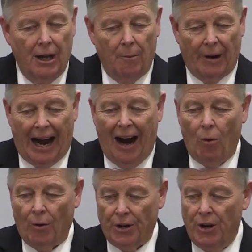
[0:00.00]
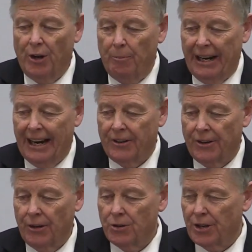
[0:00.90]
But I want you to be
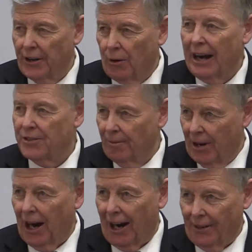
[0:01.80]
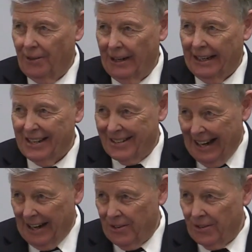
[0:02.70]
introduced to the grace of God in the
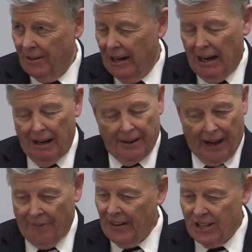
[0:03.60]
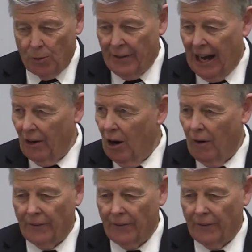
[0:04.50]
sense, not that it's without law.